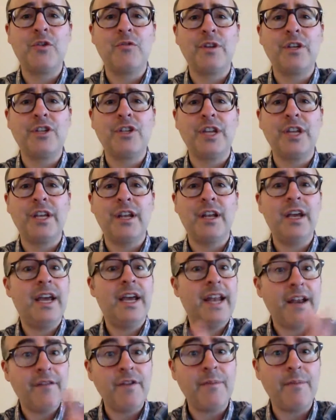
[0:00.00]
Regina,
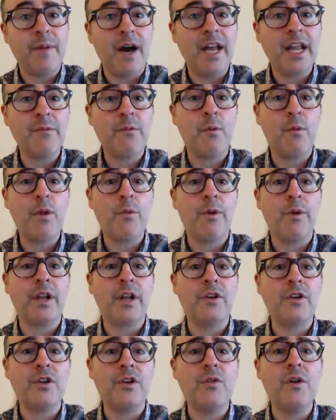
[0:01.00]
and everybody, what we want to
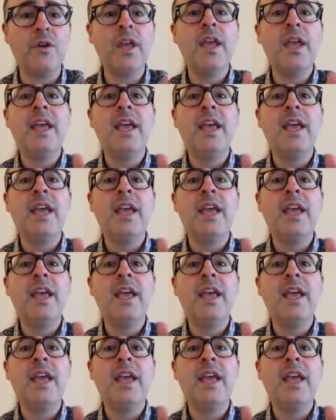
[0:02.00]
do